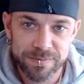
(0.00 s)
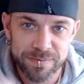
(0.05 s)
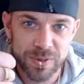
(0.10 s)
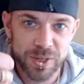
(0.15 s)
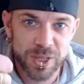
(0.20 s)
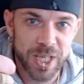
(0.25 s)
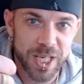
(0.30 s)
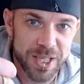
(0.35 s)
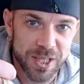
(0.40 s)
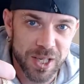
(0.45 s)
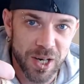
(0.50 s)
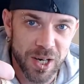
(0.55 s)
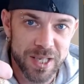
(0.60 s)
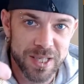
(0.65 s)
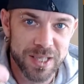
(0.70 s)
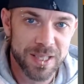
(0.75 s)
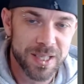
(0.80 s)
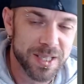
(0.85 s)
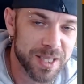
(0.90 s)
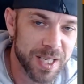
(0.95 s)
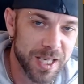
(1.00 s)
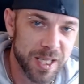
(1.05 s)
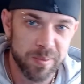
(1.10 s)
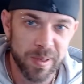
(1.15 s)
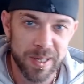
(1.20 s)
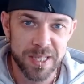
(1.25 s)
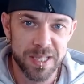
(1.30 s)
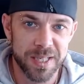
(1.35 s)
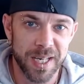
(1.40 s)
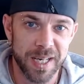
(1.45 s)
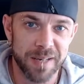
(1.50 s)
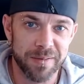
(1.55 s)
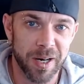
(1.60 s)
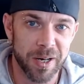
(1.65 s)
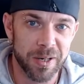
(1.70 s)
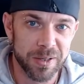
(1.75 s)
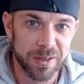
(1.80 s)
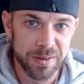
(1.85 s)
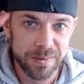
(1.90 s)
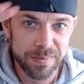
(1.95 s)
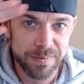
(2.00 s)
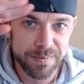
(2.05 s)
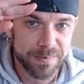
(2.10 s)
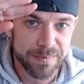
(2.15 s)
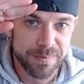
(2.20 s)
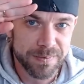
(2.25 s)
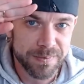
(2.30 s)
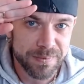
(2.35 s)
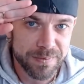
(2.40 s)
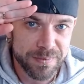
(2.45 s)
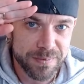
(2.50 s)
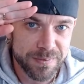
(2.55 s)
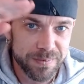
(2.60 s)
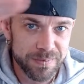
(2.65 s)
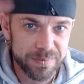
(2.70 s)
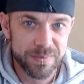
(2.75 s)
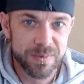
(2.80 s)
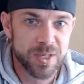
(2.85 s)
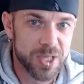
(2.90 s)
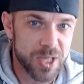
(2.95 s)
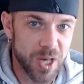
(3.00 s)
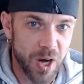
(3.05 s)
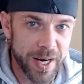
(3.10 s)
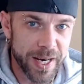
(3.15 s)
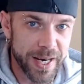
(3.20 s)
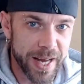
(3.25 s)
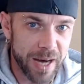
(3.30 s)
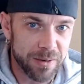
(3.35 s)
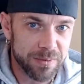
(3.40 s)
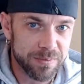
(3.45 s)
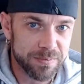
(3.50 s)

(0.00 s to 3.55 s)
Cheers, guys. 6plus Stevo, signing out.